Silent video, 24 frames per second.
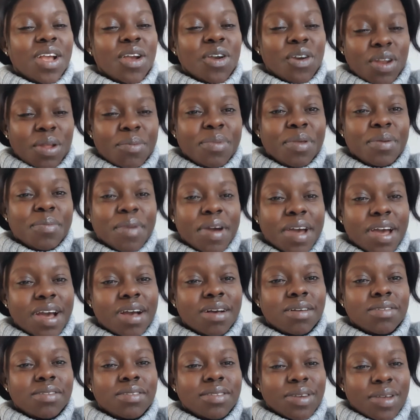gonna be my
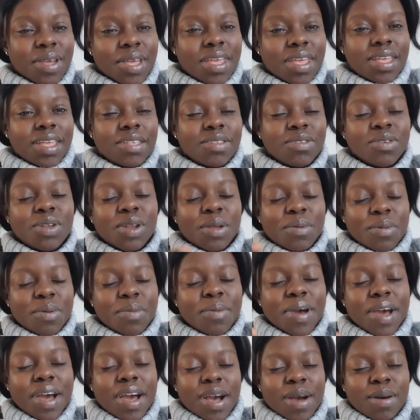house, okay? It's gonna be
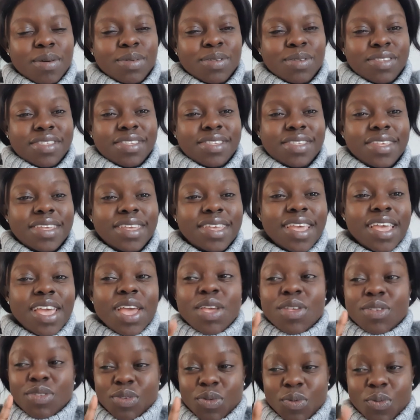my house.
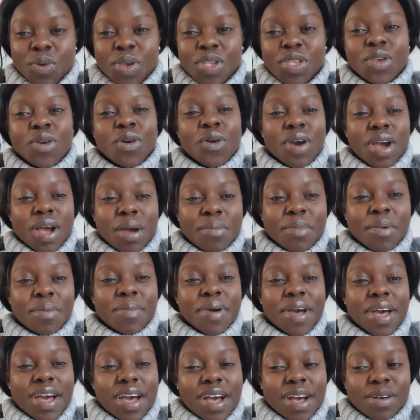So when you come to
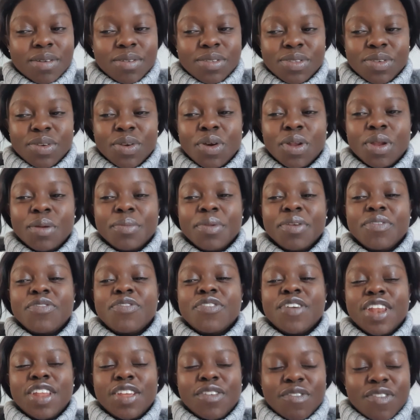my house, you're gonna be
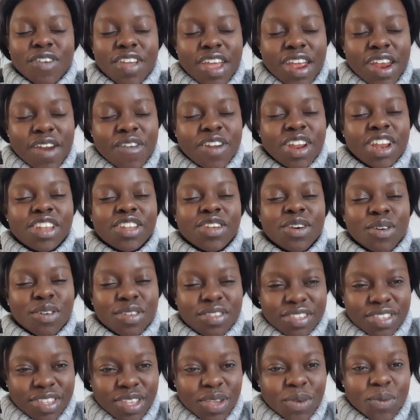feeling very
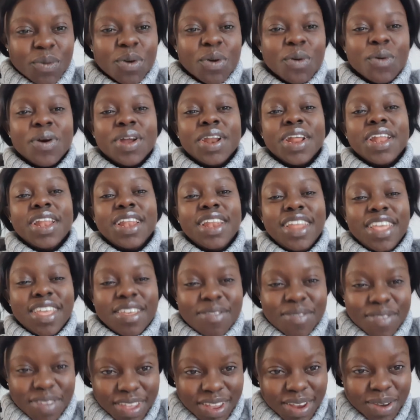toasty. You won't wanna
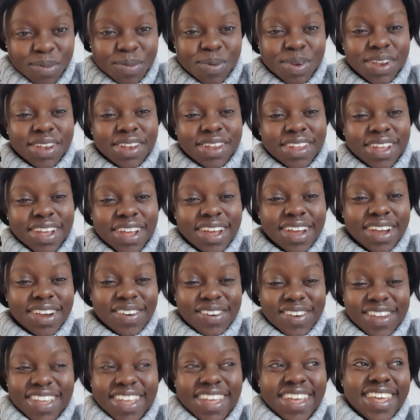leave it in winter,
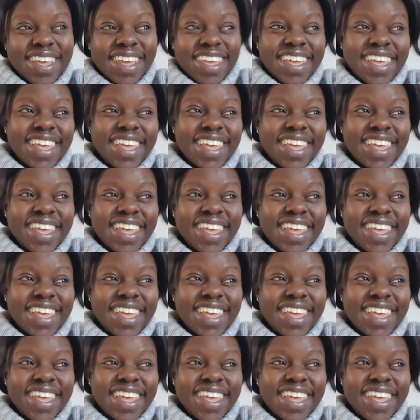okay?